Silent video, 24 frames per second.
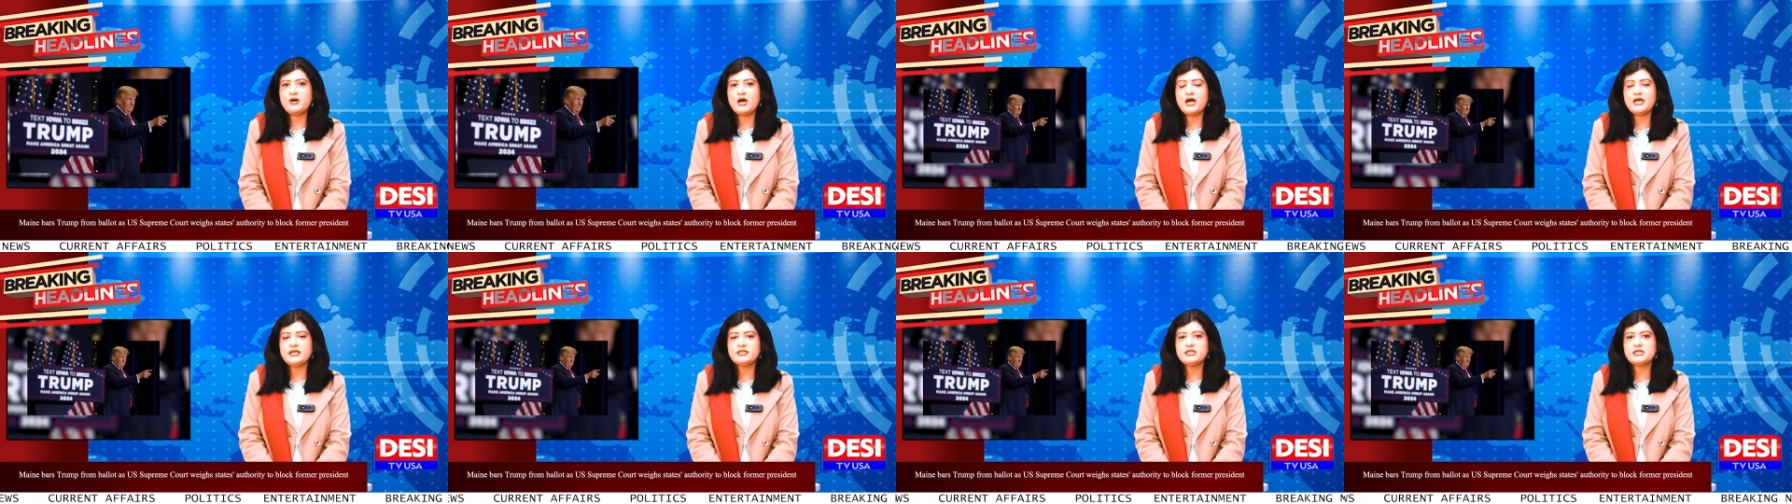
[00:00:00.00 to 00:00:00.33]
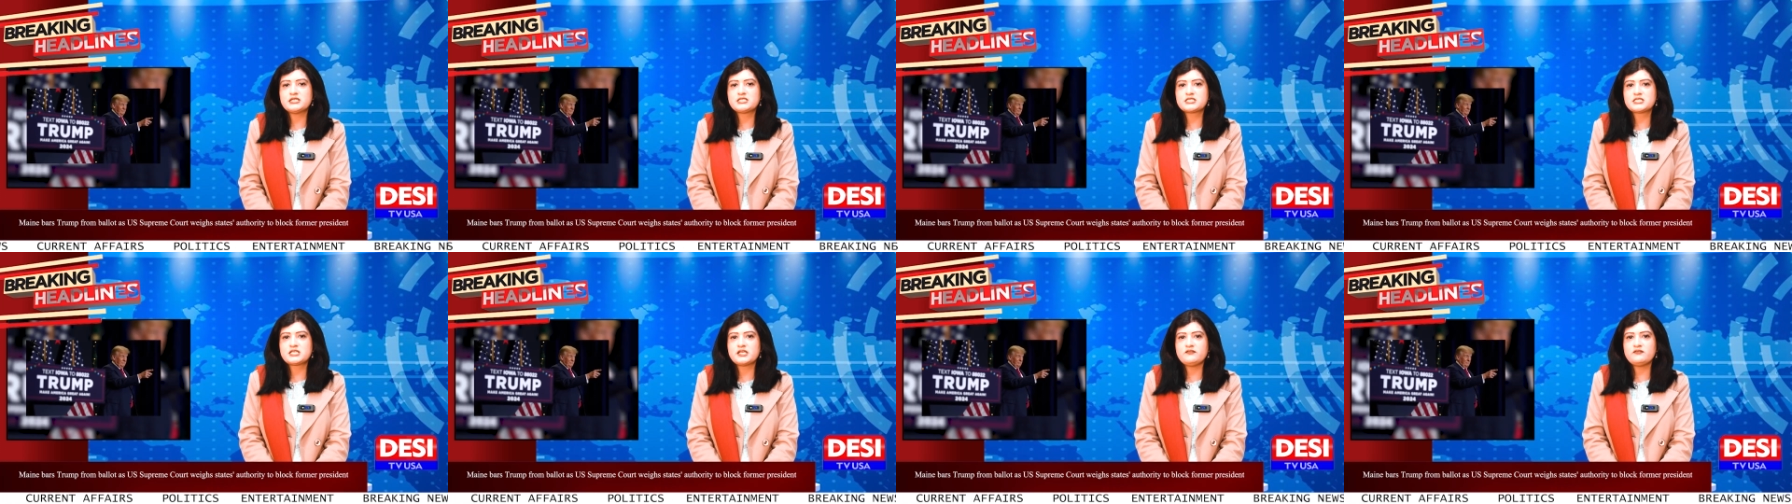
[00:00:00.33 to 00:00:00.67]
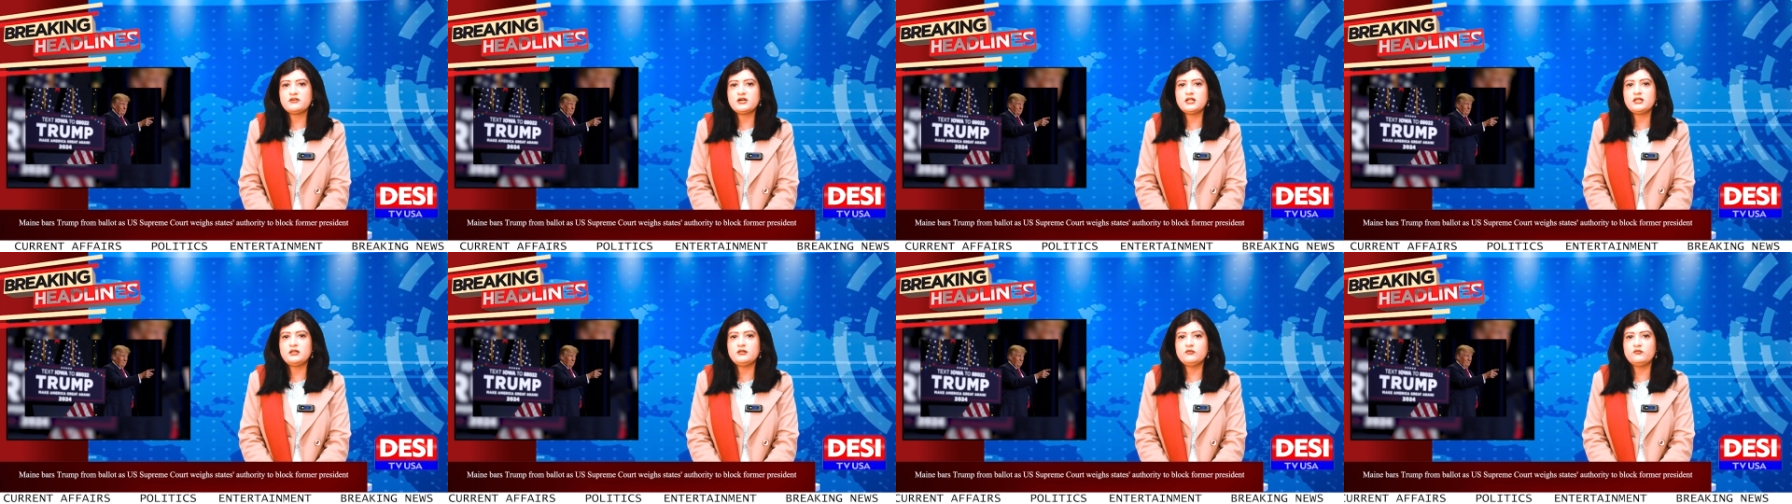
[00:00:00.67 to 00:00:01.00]
by the
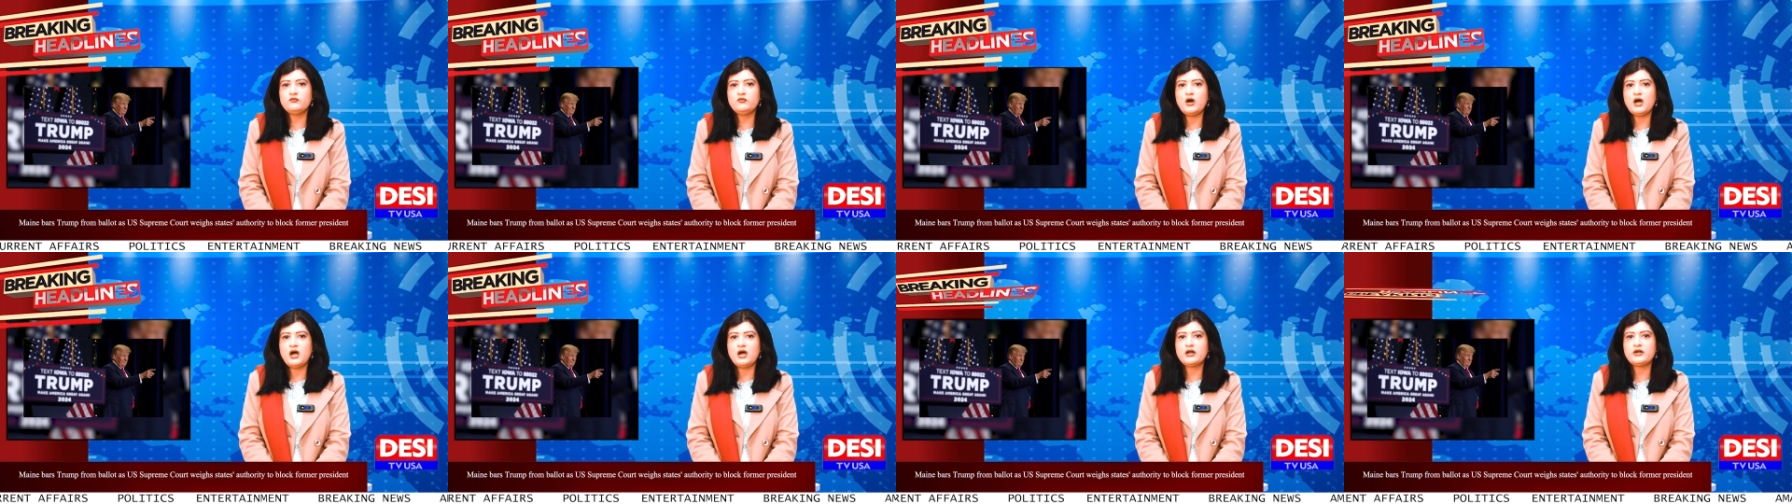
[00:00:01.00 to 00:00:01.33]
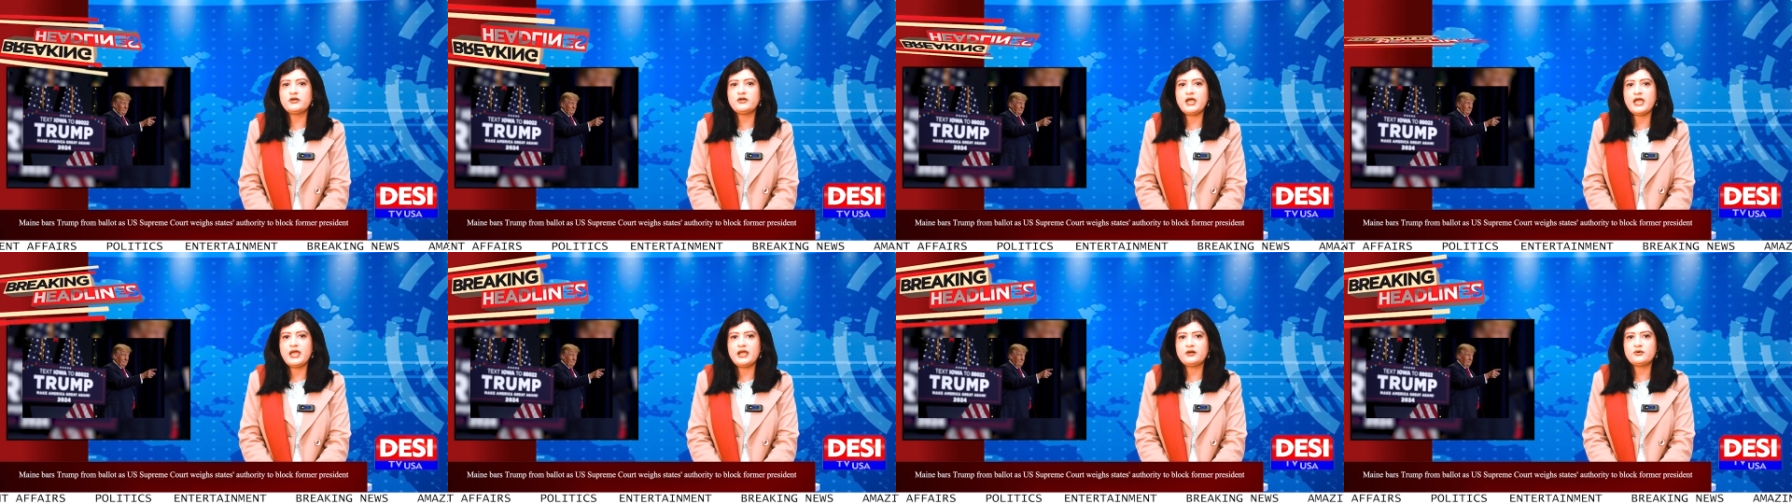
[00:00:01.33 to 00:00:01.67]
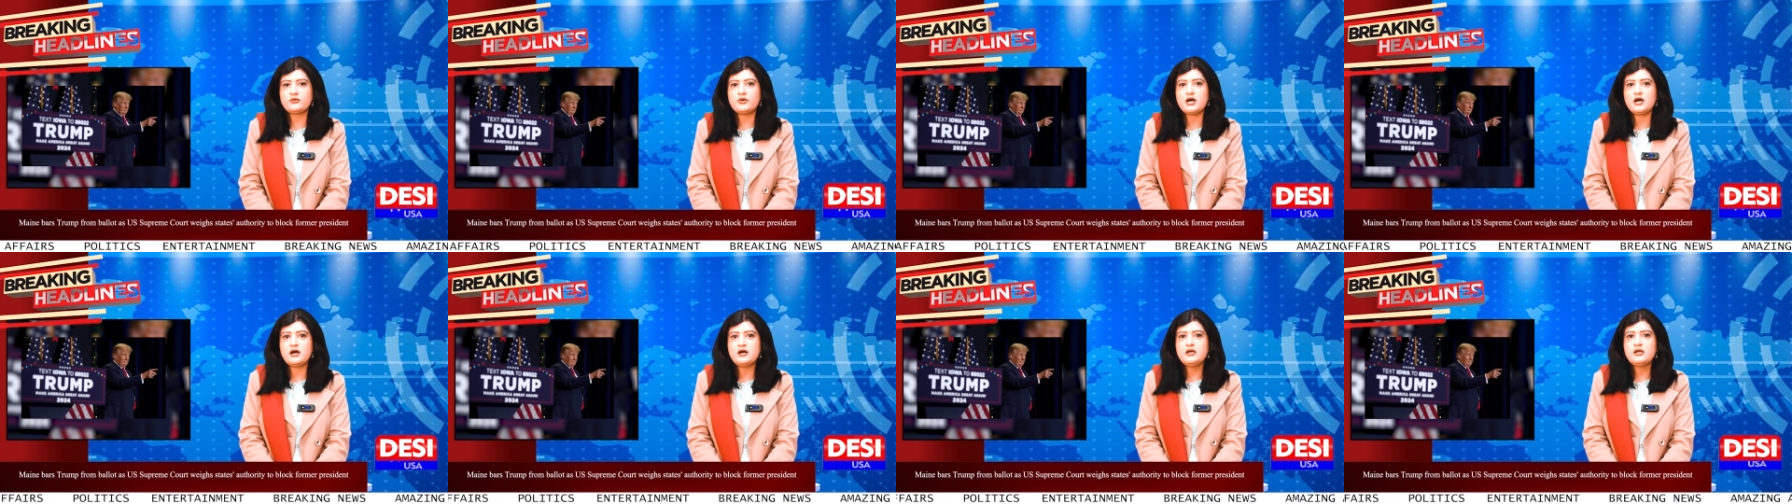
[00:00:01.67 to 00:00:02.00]
Civil War
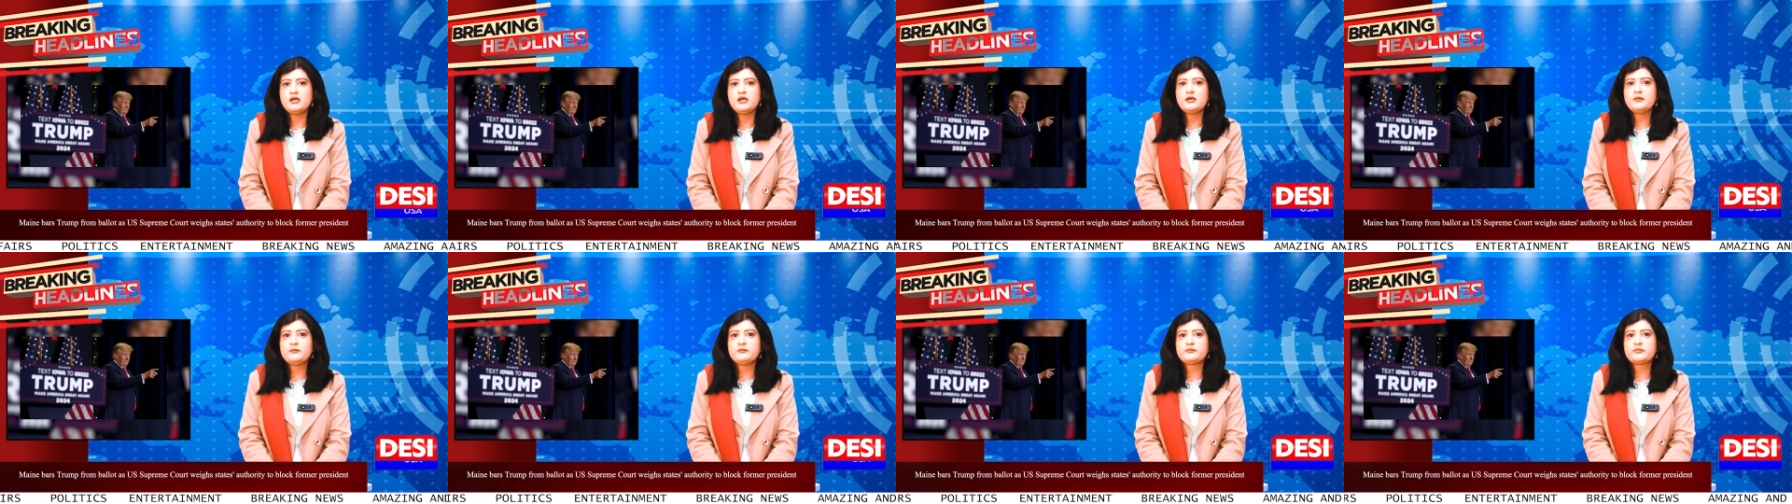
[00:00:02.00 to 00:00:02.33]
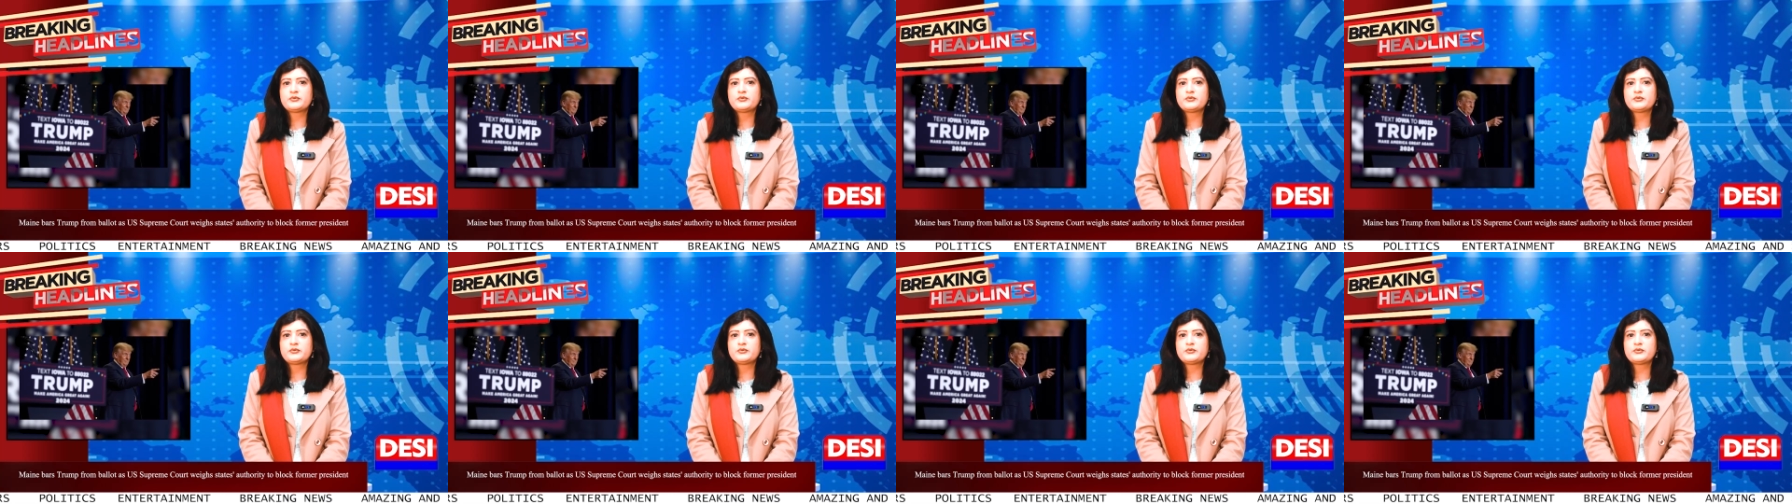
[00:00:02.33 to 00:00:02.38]
era